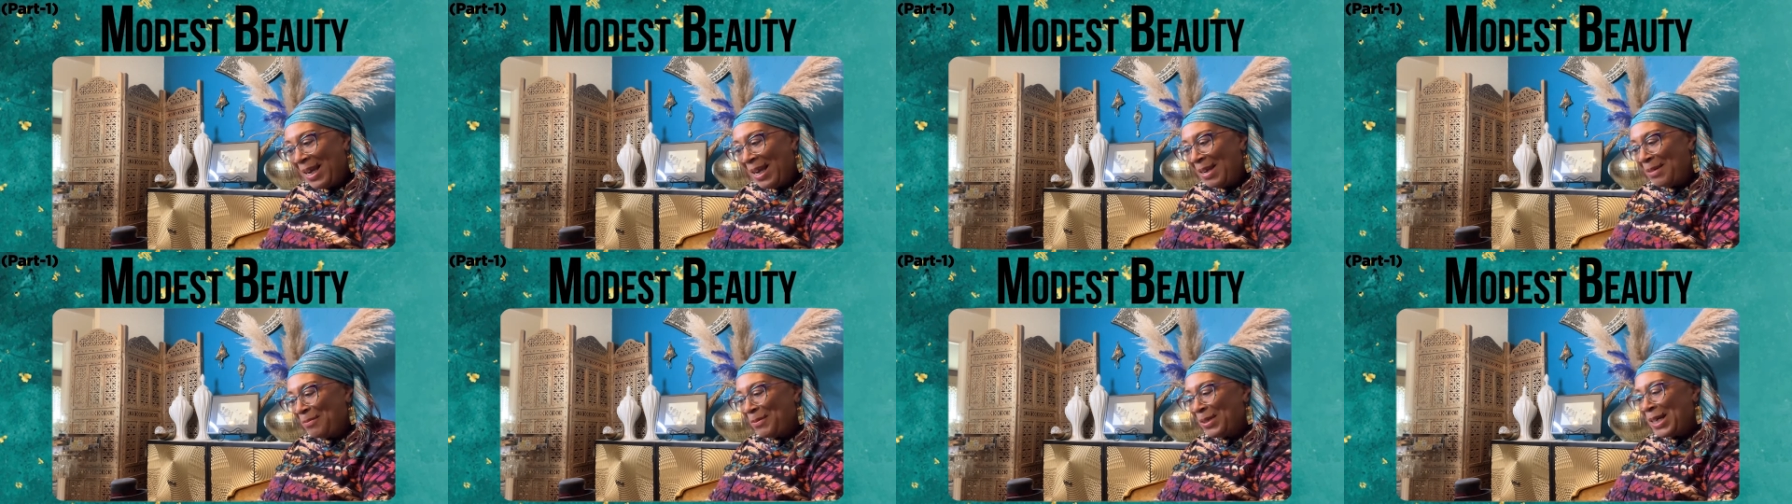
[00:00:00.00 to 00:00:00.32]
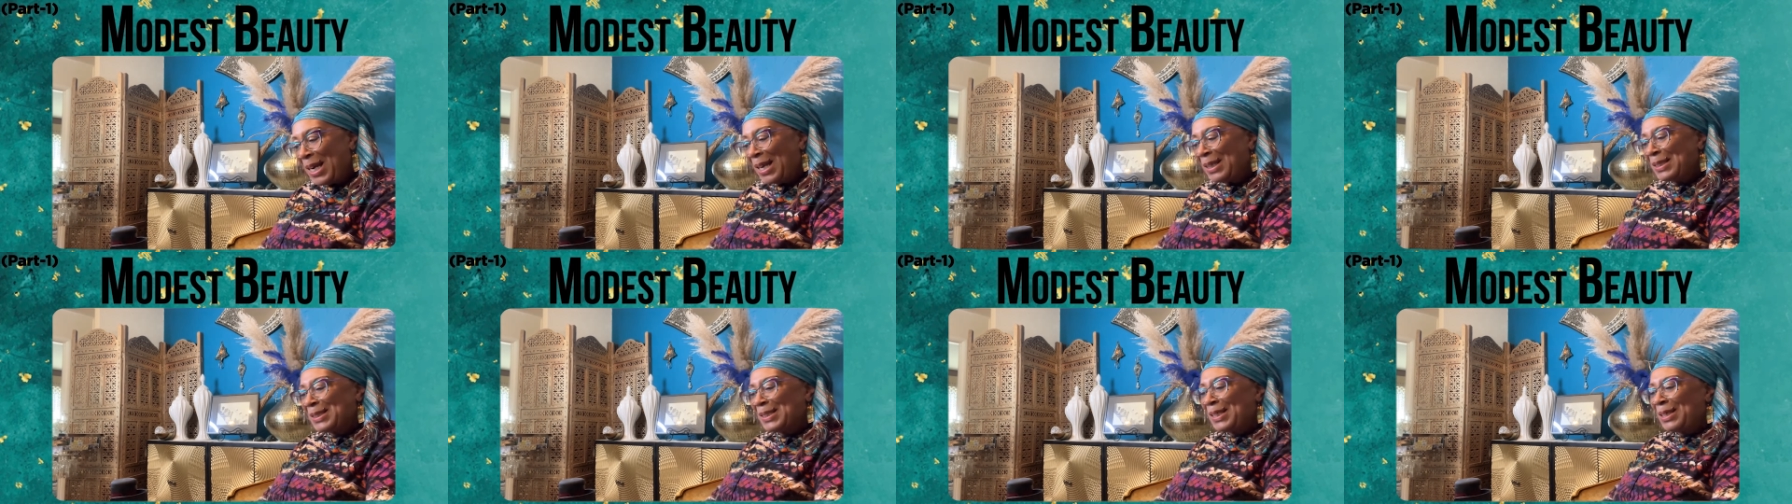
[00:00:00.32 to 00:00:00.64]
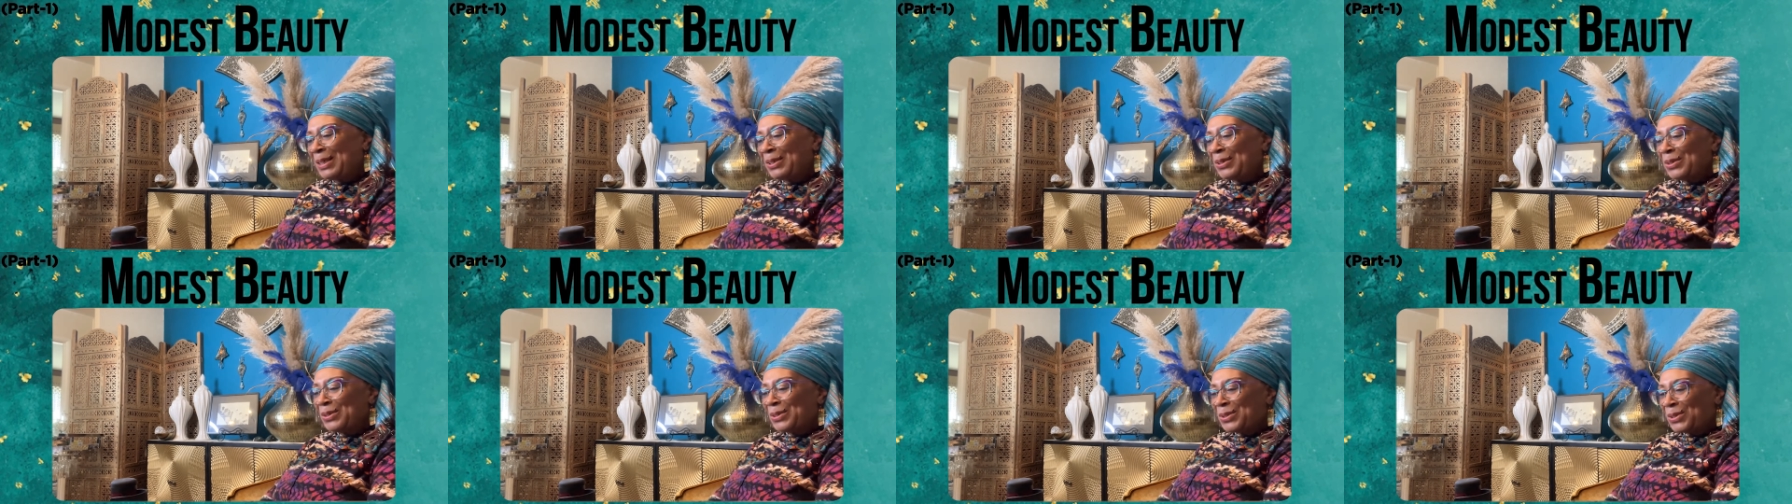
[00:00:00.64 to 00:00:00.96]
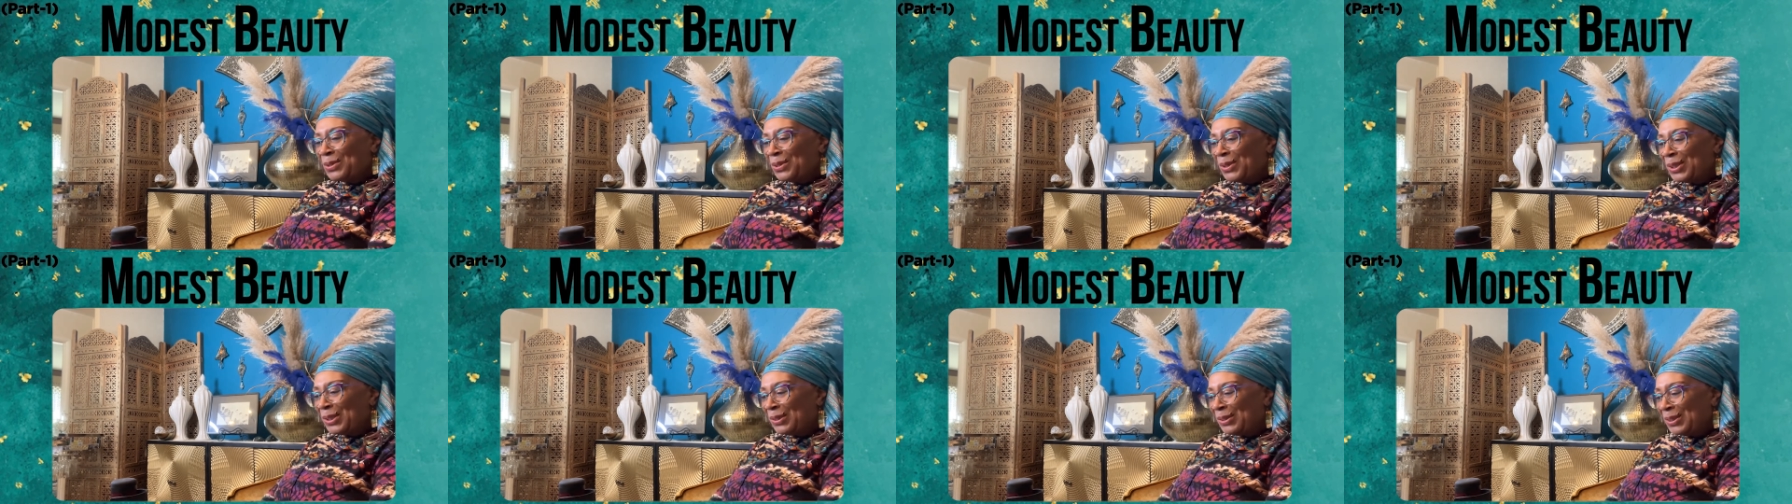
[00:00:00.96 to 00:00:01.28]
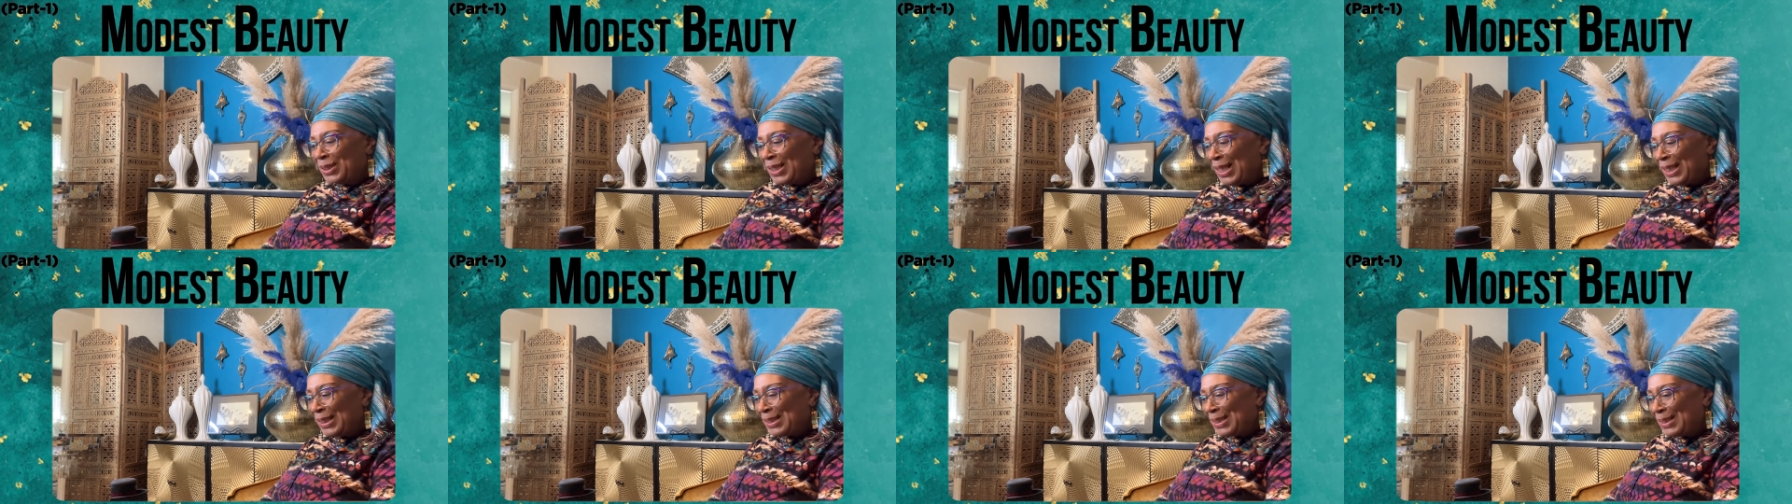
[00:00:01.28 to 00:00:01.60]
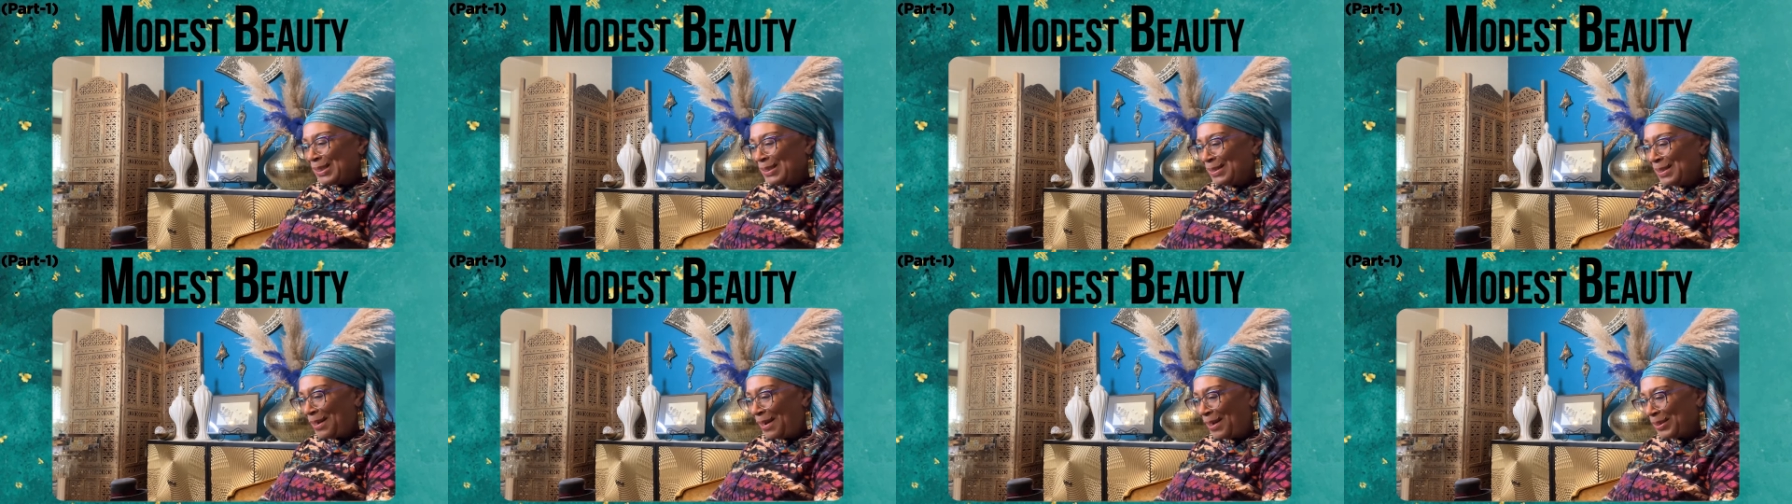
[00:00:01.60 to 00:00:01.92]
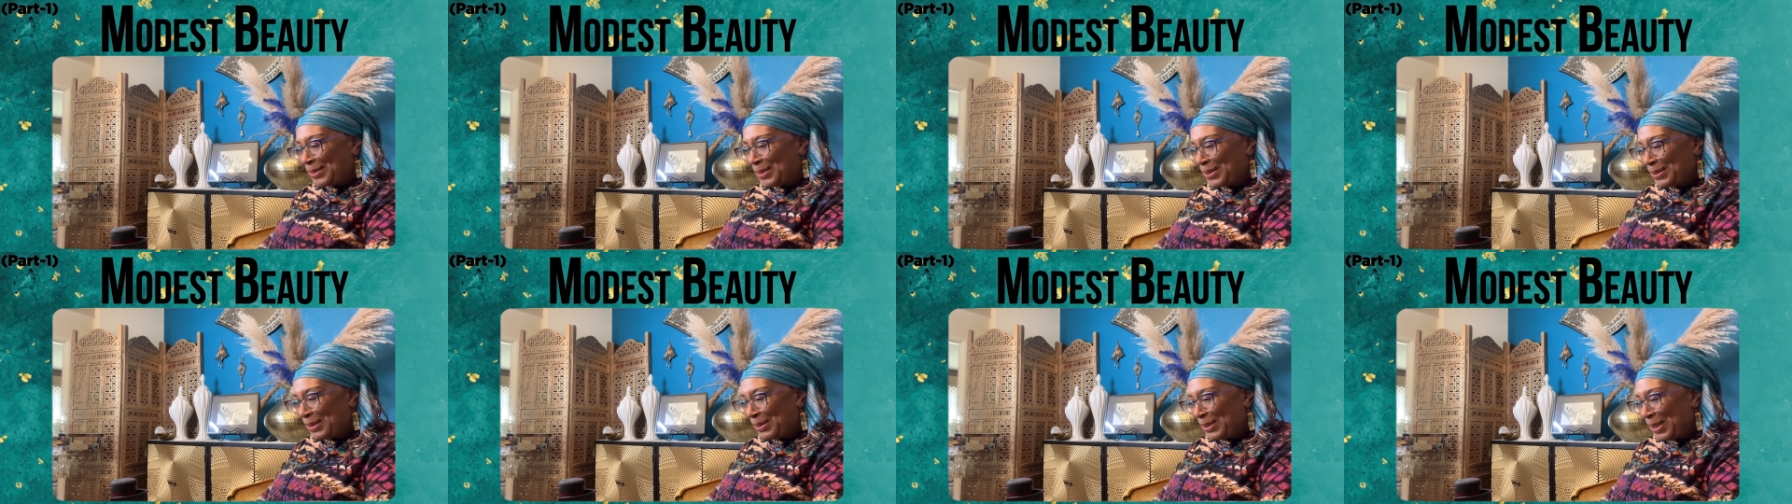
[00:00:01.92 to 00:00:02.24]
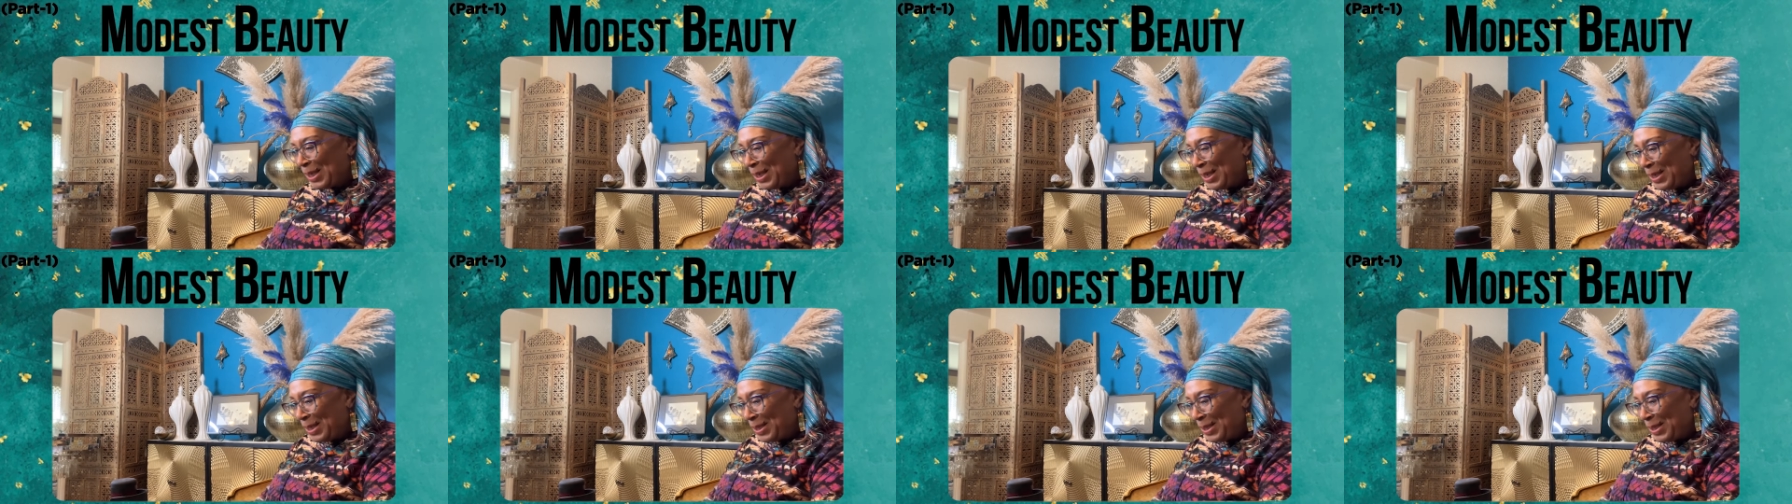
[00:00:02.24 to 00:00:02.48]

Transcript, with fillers: And when I say her daughter, that's Dr.